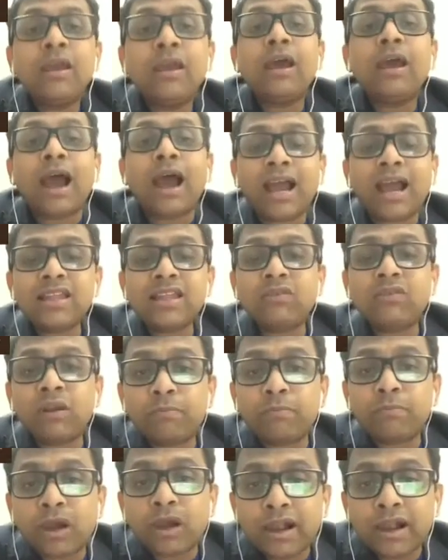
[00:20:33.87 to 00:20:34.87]
as our
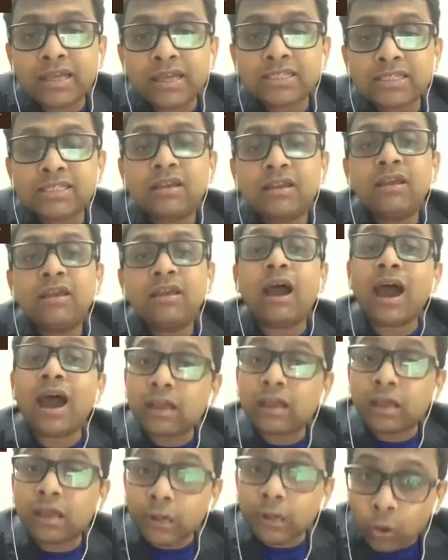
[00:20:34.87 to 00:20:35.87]
products are
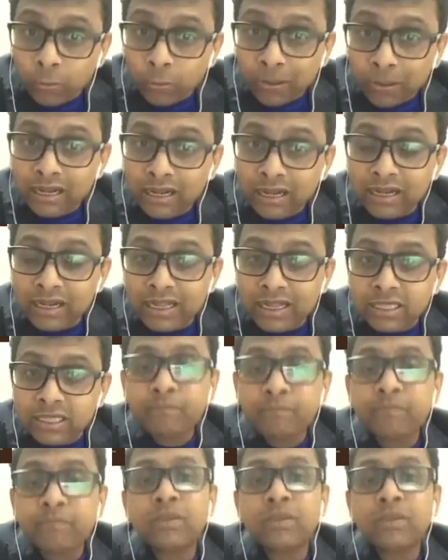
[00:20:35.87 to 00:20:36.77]
global in nature,